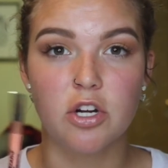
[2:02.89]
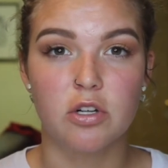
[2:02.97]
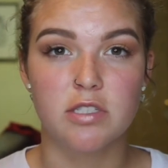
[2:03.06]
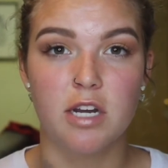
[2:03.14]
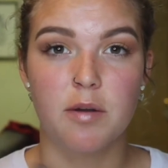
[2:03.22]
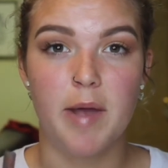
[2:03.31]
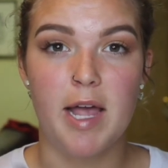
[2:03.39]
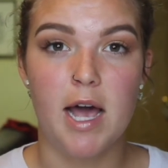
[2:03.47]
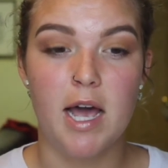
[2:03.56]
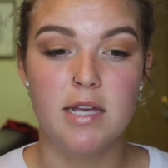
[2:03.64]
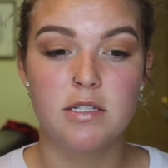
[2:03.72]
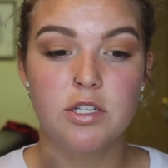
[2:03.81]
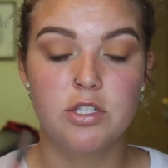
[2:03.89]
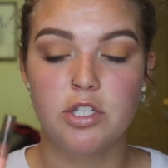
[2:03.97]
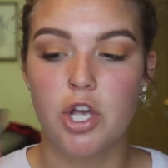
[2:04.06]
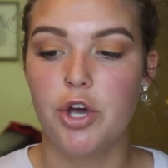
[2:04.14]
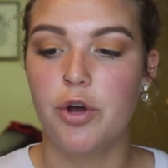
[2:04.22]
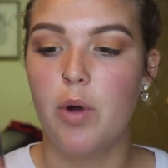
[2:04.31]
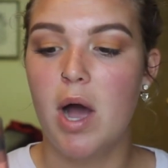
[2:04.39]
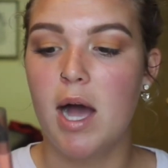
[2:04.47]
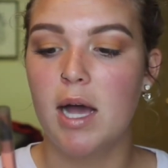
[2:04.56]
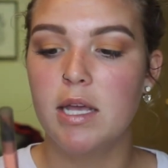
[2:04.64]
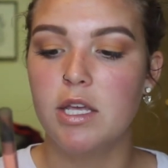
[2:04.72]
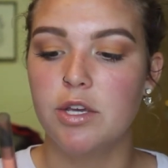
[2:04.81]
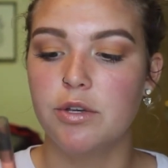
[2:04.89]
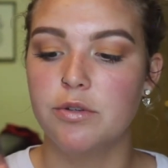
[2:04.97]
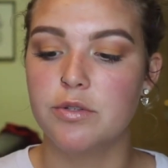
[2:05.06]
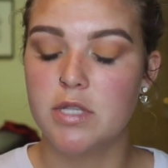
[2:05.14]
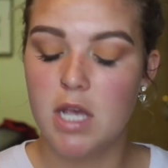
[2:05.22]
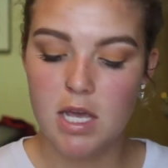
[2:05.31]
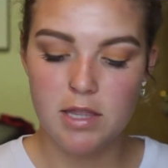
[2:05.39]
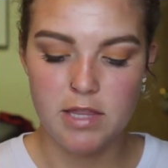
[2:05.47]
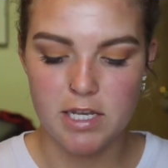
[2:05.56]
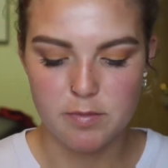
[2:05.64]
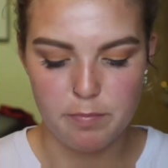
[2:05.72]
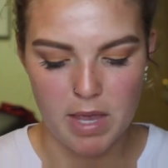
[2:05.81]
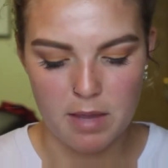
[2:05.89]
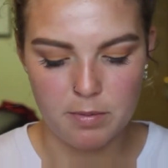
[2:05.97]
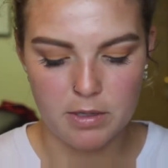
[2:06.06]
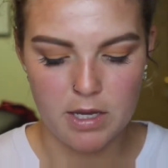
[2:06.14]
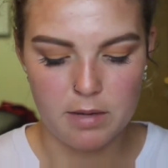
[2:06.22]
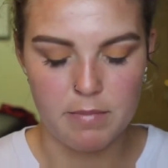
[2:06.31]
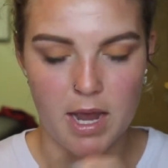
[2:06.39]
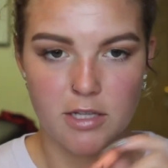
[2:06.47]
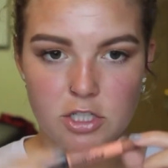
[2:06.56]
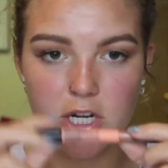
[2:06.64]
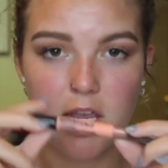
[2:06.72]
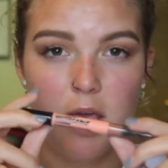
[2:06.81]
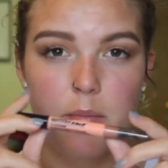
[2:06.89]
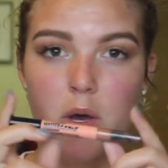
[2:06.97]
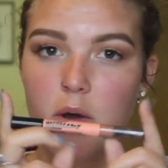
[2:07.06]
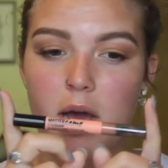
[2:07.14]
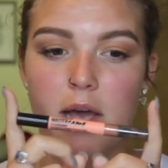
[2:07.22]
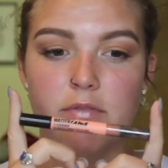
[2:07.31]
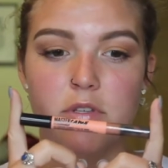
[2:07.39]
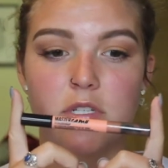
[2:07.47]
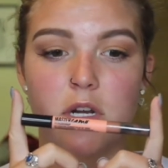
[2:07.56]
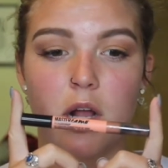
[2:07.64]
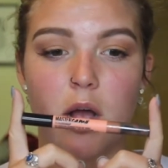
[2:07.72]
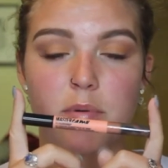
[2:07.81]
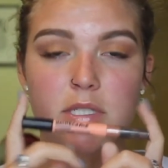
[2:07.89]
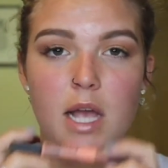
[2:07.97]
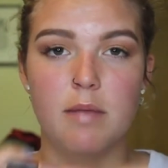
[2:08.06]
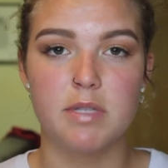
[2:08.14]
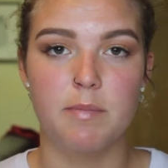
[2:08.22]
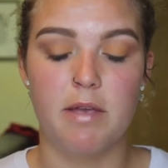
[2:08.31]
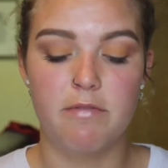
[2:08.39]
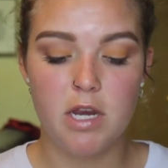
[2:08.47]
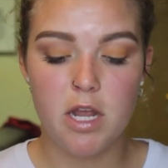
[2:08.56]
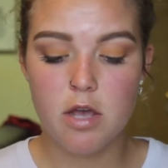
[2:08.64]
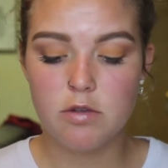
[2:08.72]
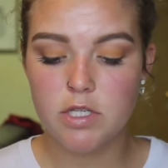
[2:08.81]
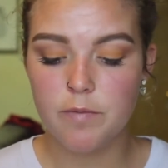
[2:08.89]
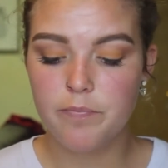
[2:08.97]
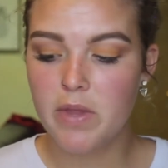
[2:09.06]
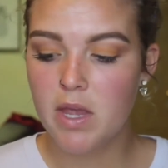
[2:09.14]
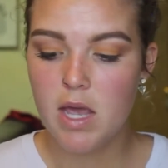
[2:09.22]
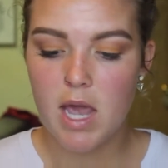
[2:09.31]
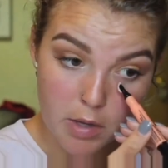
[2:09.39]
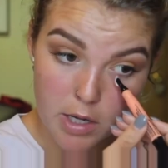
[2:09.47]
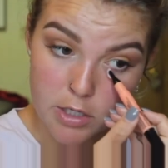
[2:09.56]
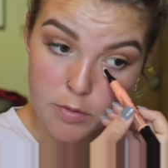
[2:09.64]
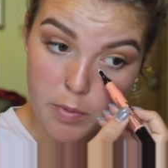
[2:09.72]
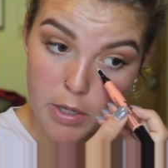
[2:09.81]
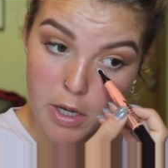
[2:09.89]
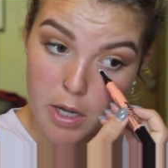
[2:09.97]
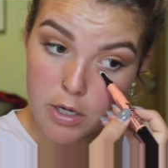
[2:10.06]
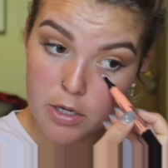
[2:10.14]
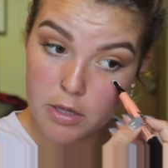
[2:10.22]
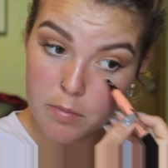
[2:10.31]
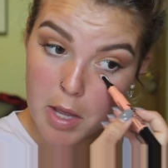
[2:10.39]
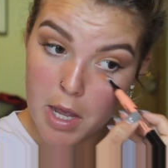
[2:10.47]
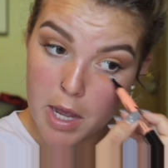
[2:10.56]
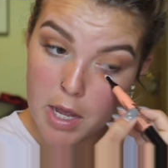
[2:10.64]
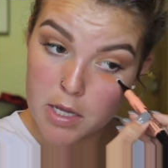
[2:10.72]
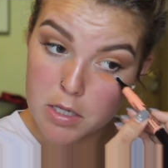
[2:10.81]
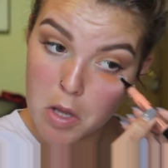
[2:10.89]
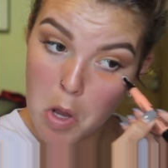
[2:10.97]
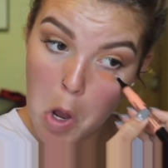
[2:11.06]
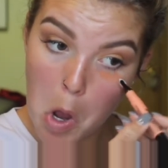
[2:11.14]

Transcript: circles under my eyes. So I use this Maybelline Master Camo. I've used it a couple times in my videos. I just put it underneath my eyes.